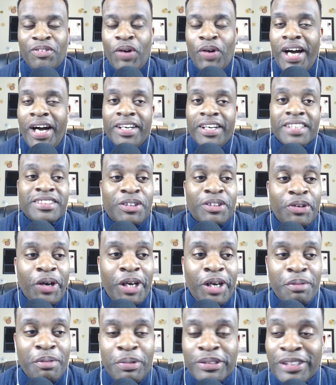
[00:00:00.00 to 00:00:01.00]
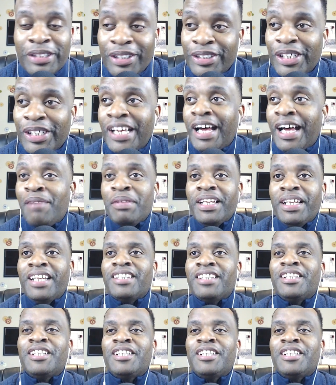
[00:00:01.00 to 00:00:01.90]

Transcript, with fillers: wow that's incredible so i mean let,